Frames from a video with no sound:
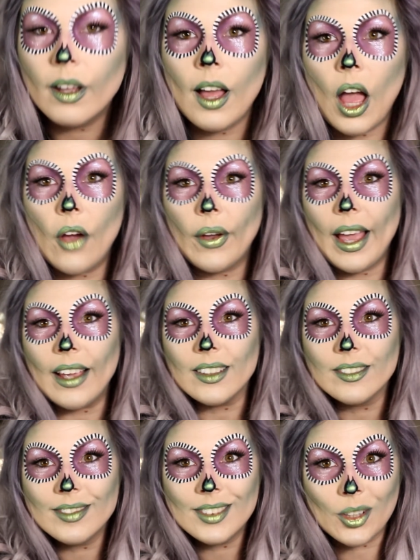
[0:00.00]
Okay,
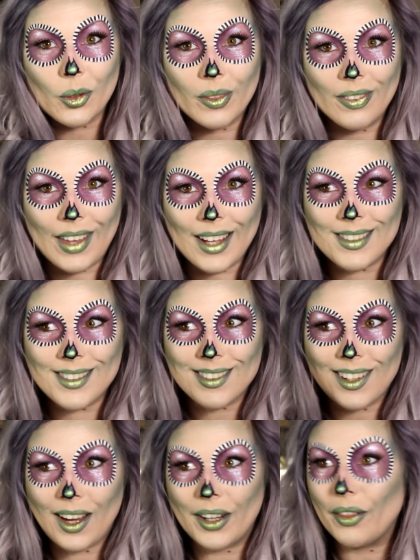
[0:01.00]
so that's
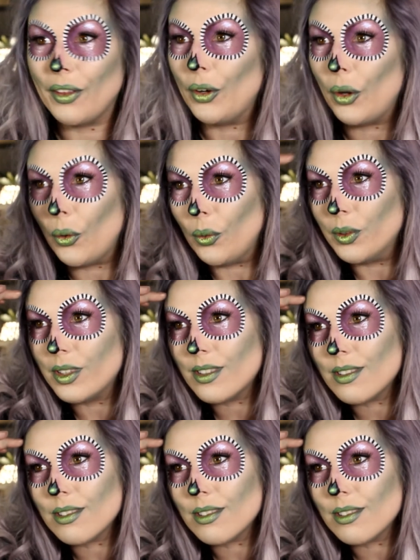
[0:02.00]
kind of the nose.